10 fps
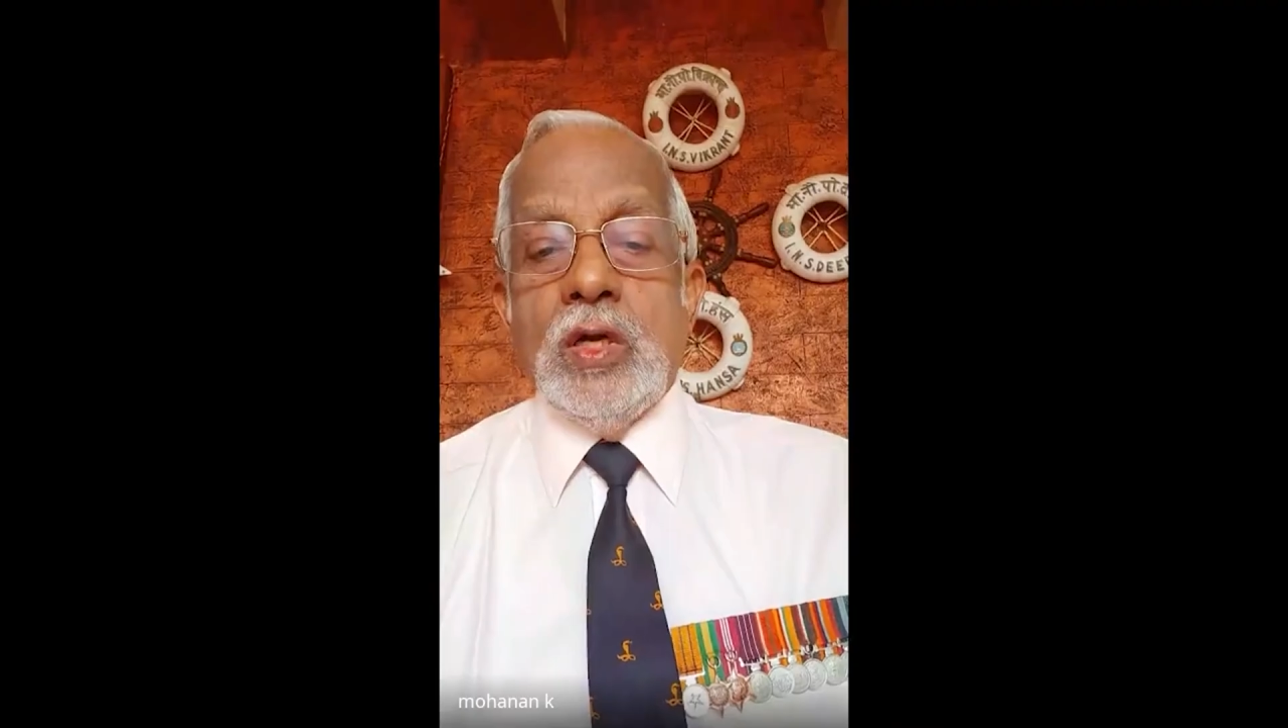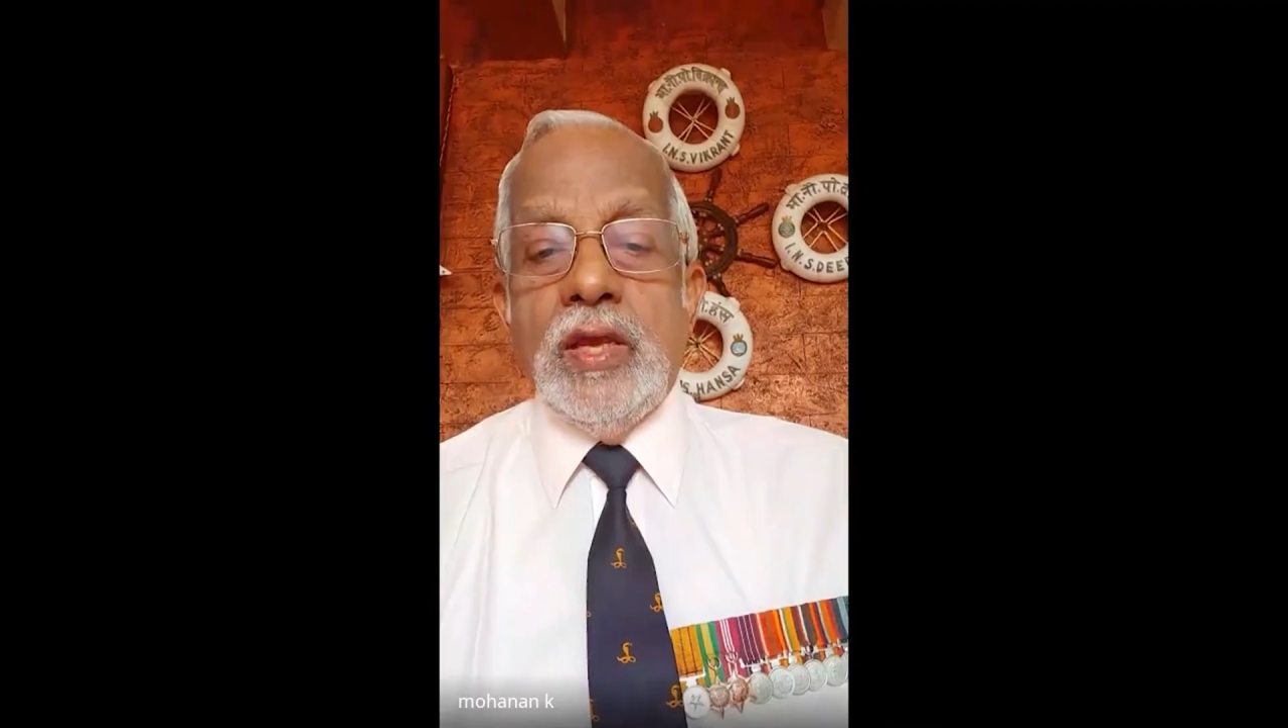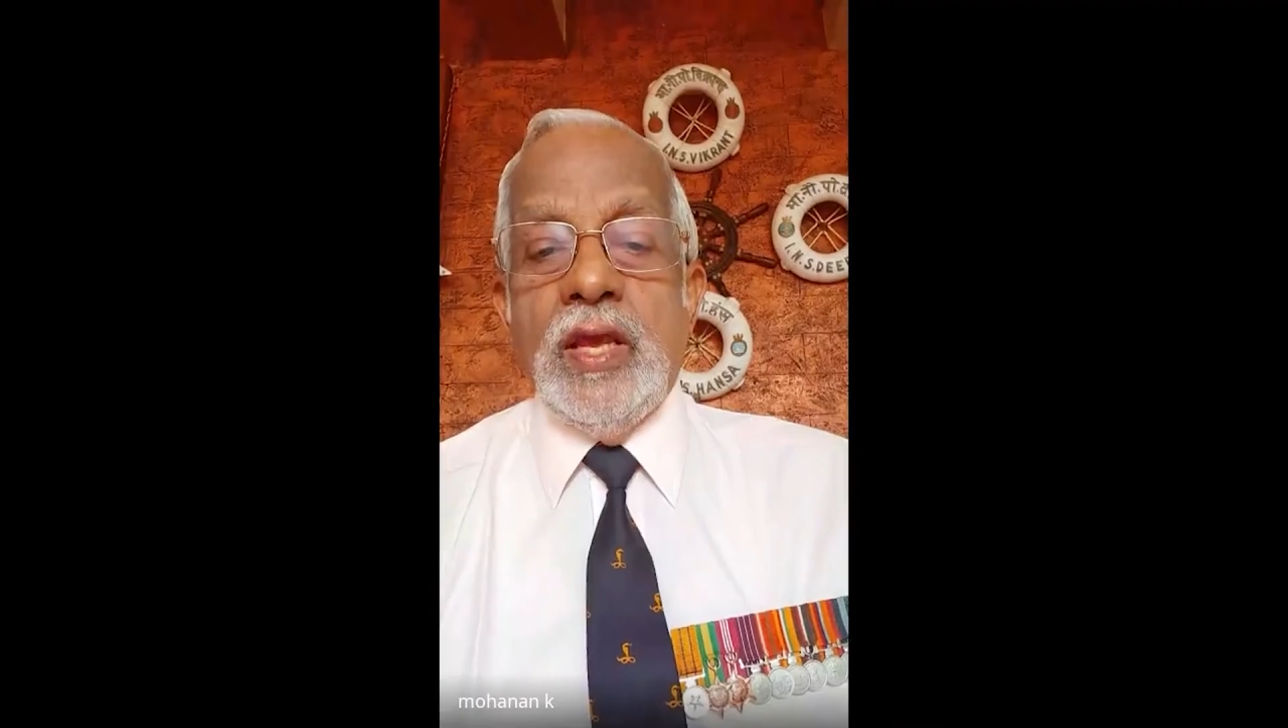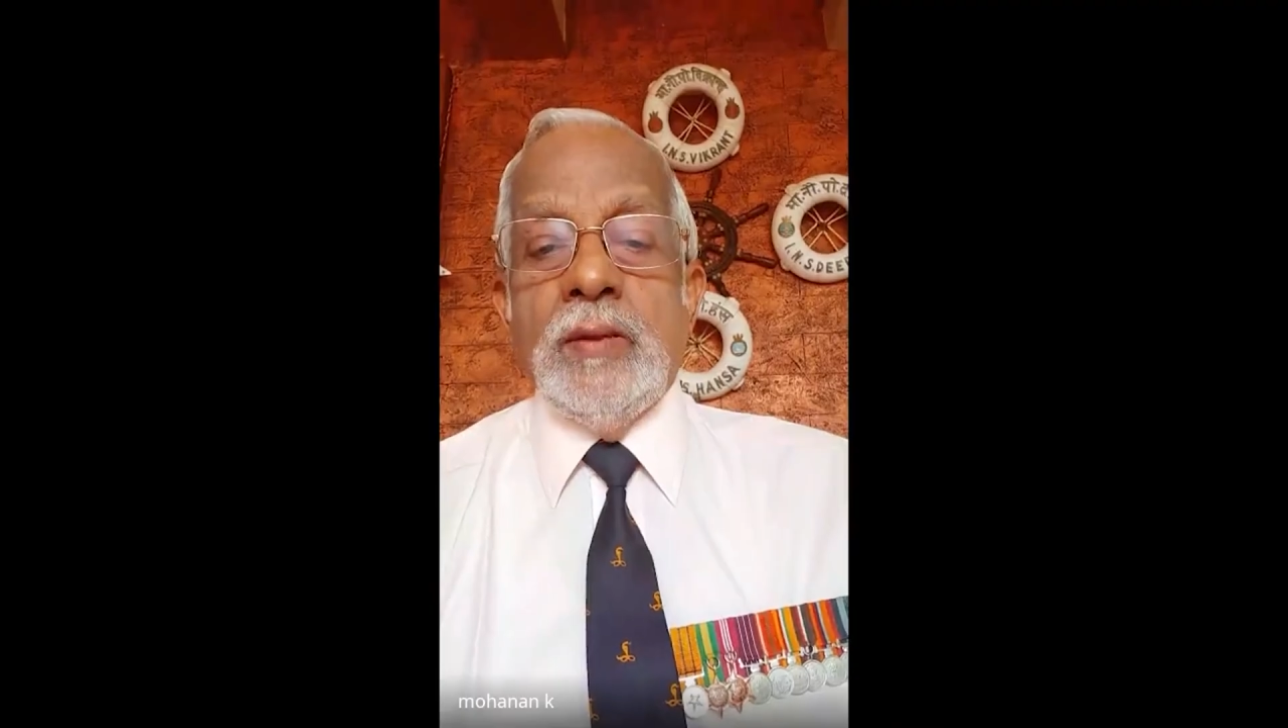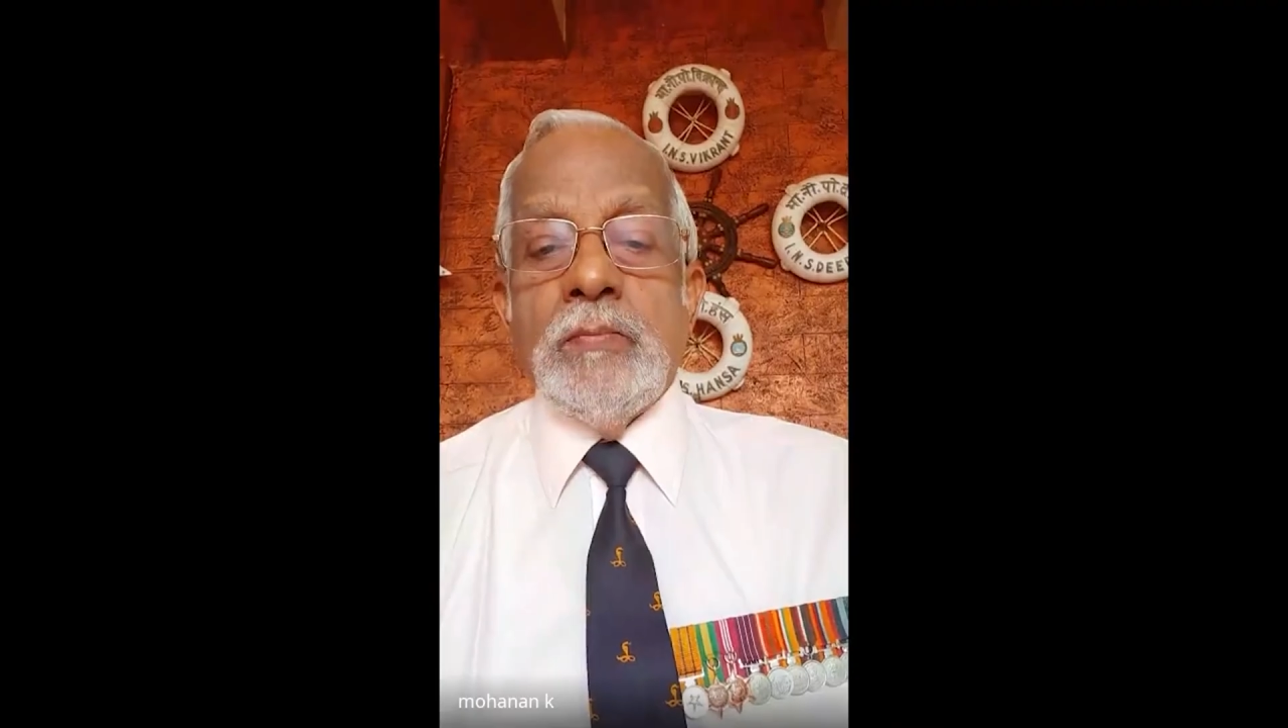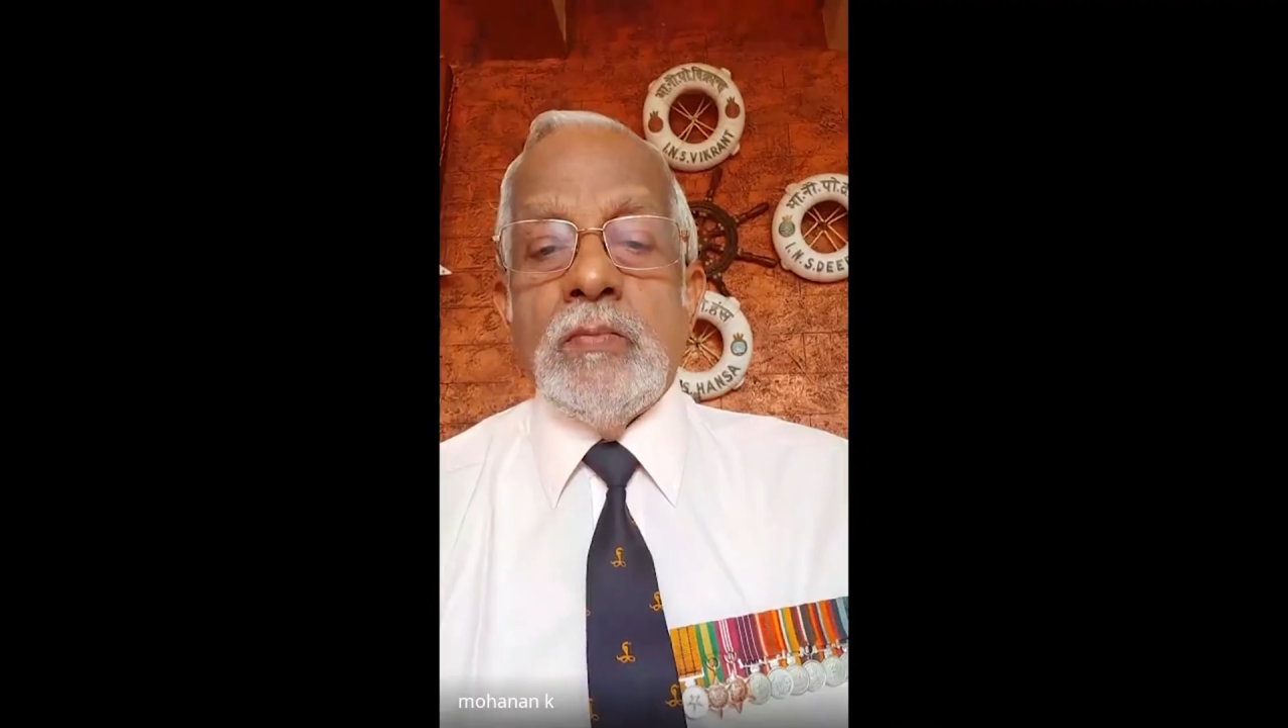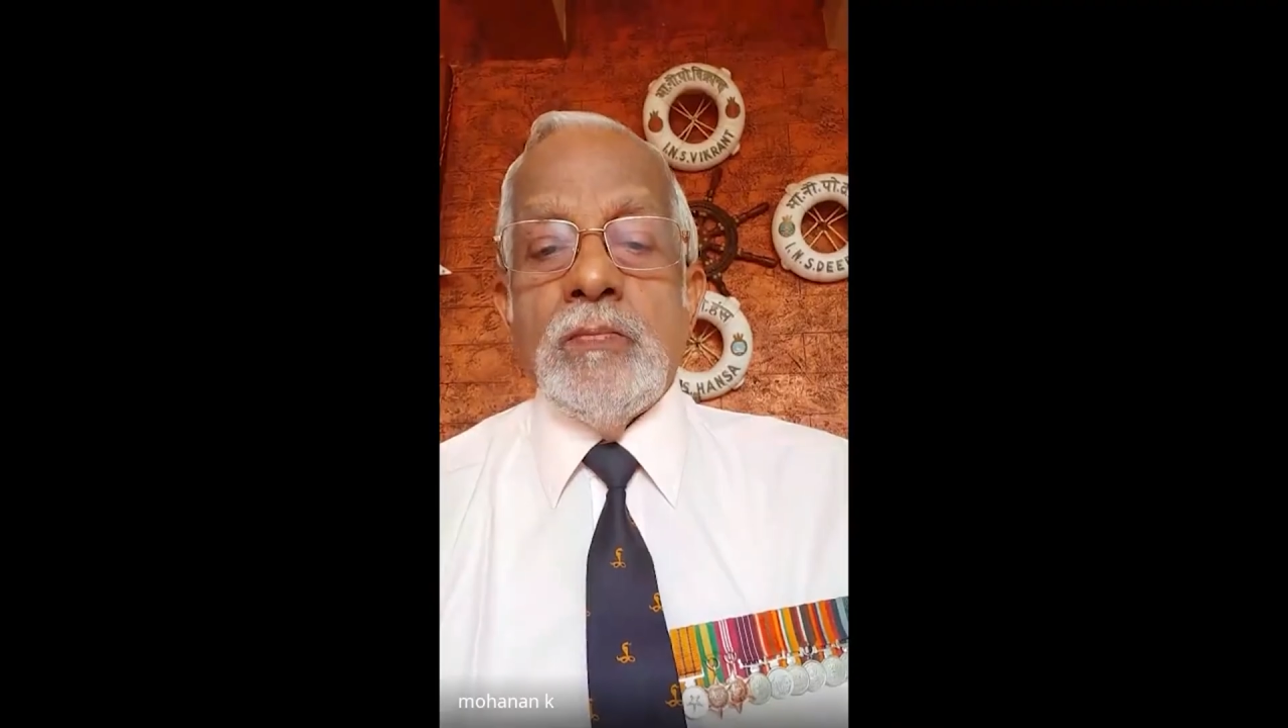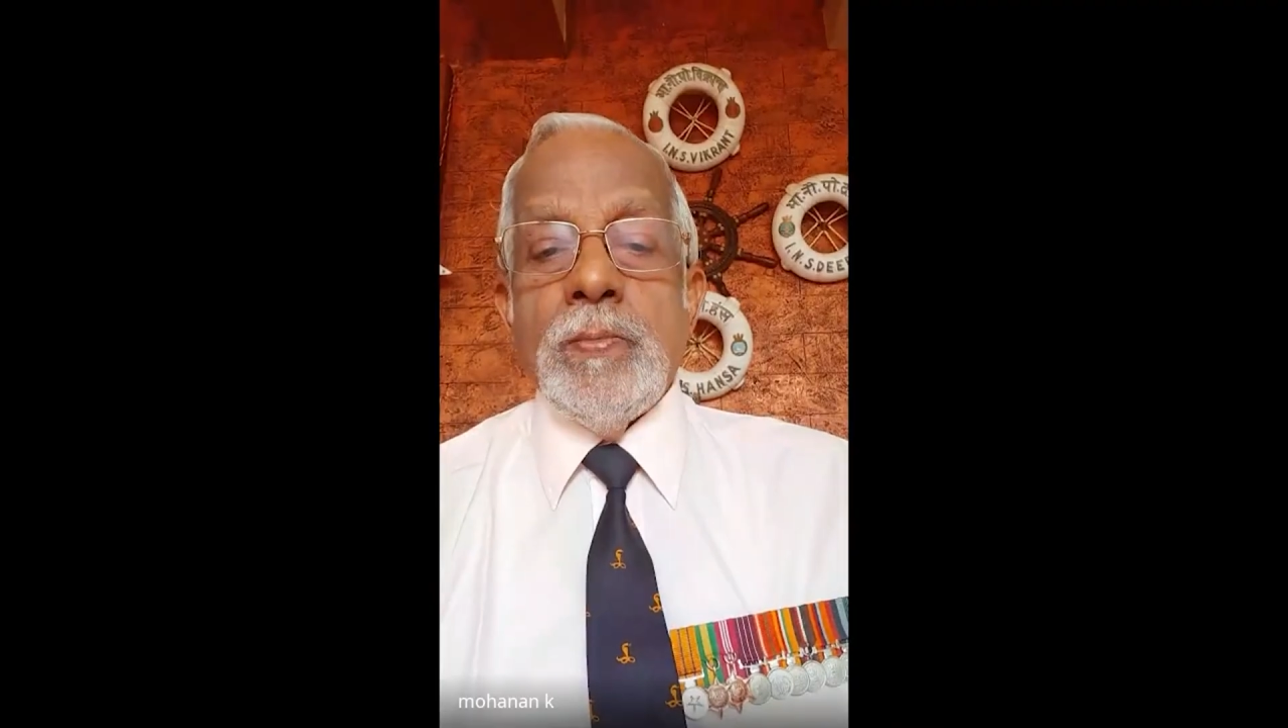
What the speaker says: aim